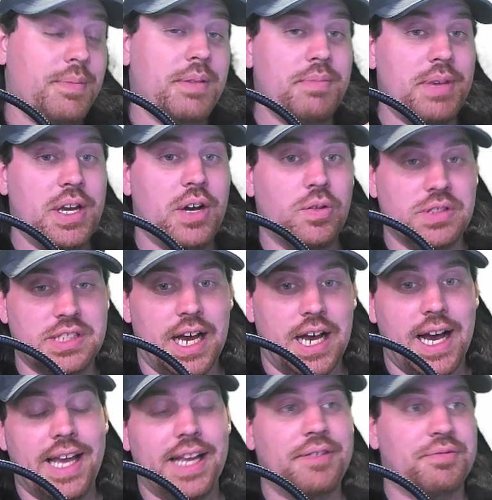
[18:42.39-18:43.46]
and Mio
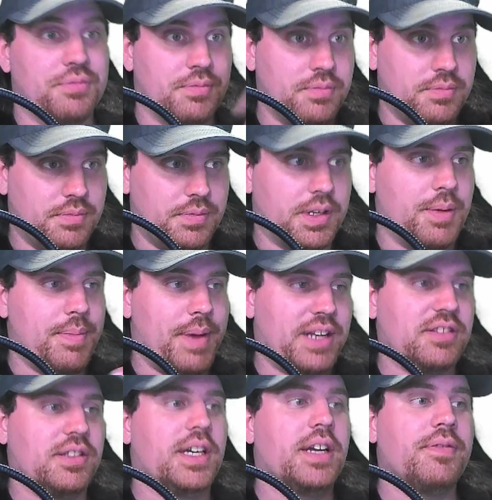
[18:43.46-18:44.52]
dying, coming back
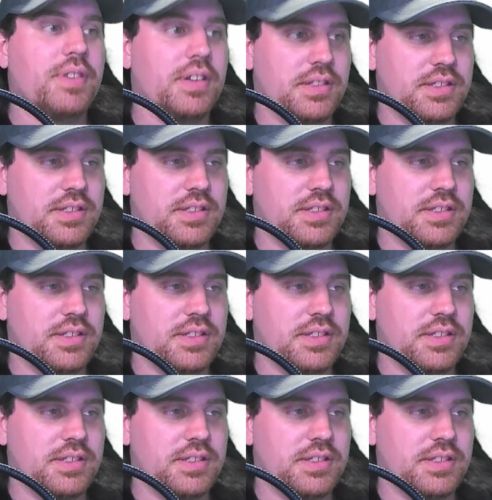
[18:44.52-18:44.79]
to life,